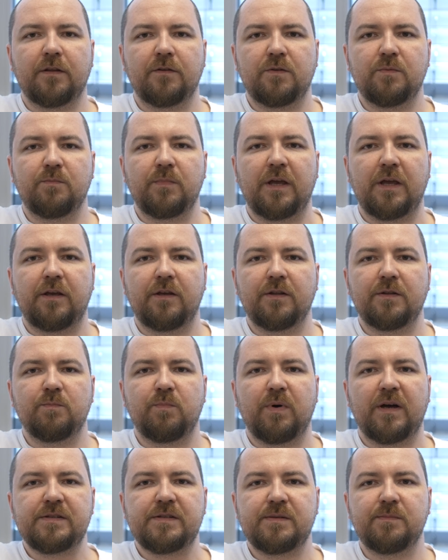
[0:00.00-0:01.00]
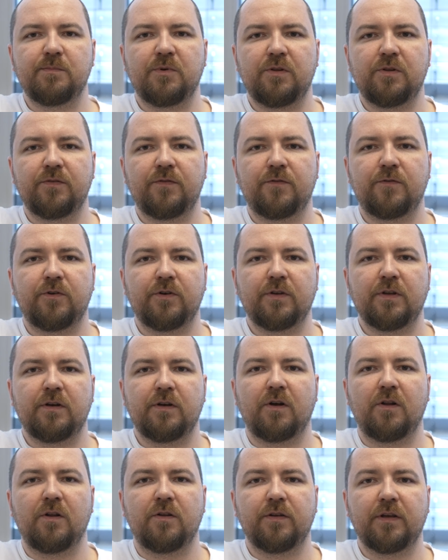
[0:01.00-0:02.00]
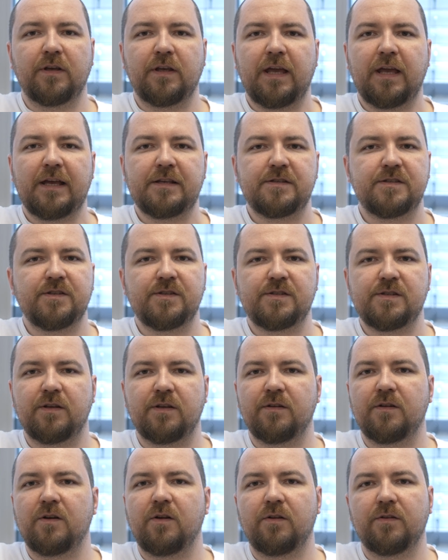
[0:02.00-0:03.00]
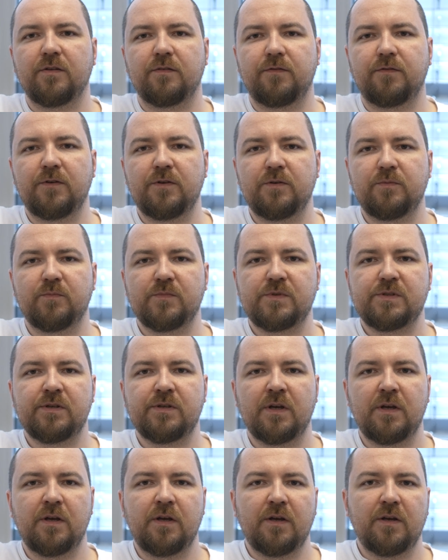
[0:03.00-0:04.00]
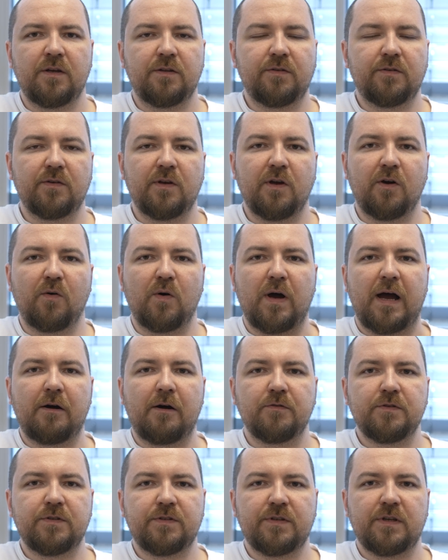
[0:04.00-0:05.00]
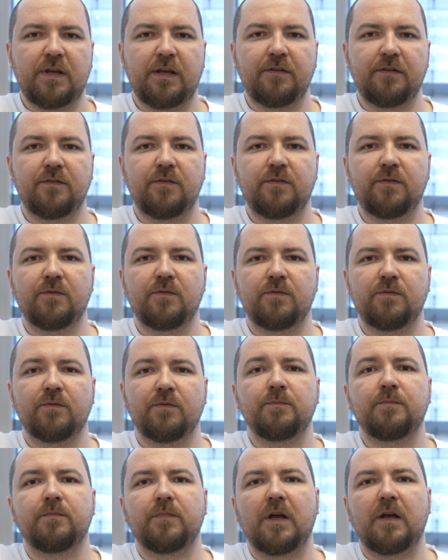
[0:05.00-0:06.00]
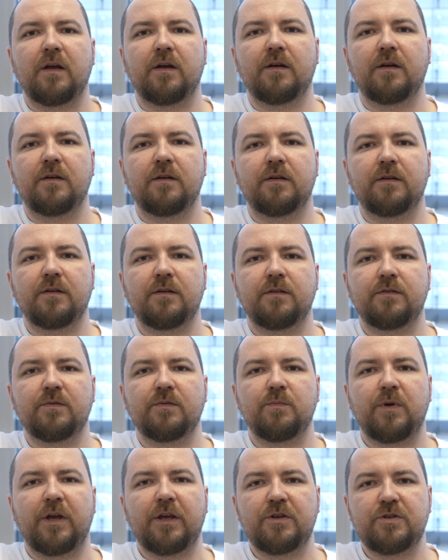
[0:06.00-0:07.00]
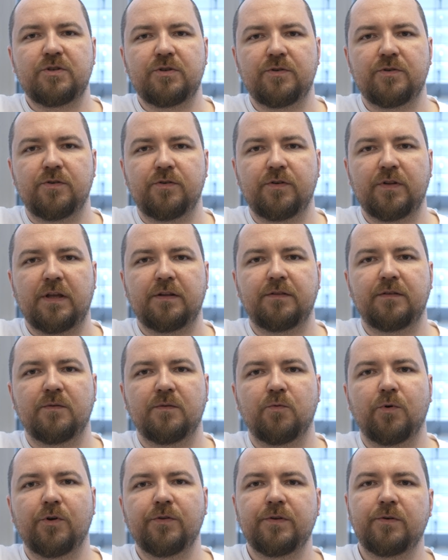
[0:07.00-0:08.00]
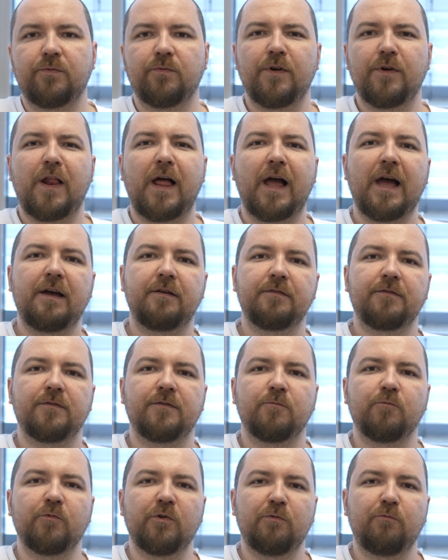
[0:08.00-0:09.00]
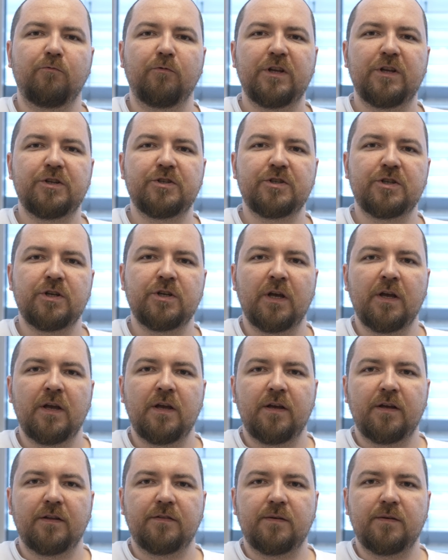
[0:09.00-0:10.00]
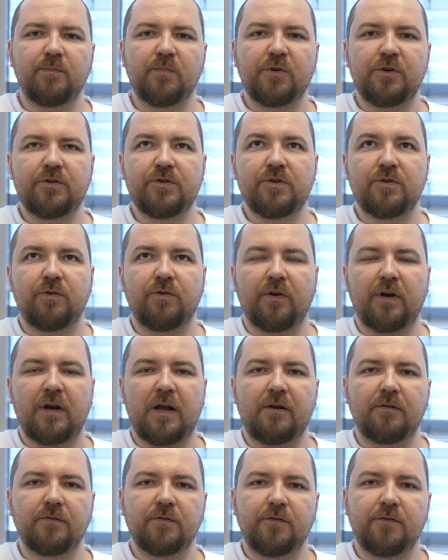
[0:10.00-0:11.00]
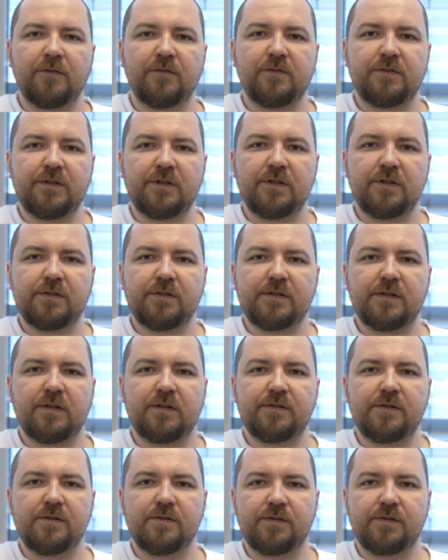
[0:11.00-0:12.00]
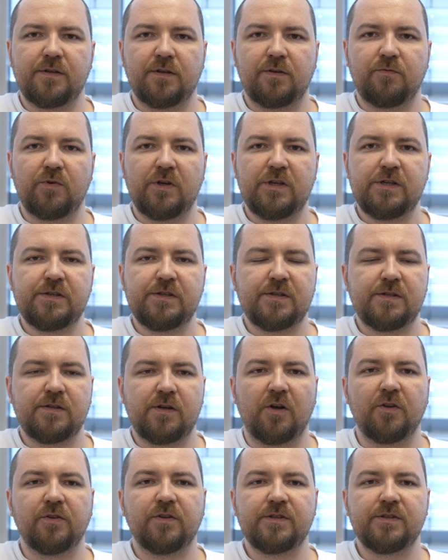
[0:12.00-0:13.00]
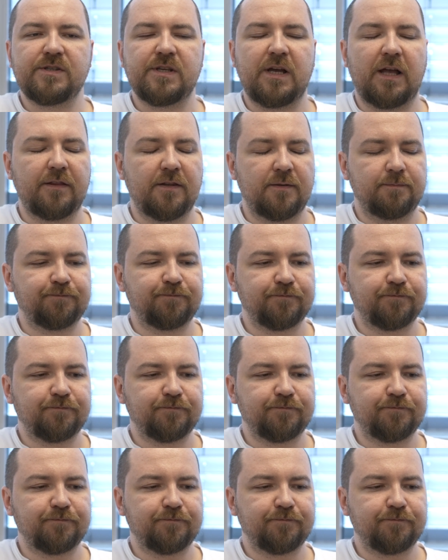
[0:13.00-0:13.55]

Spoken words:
make it possible for all the gases and all the fumes to go out, and to make sure that the water will reach temperature around 50 Celsius degrees on the sun.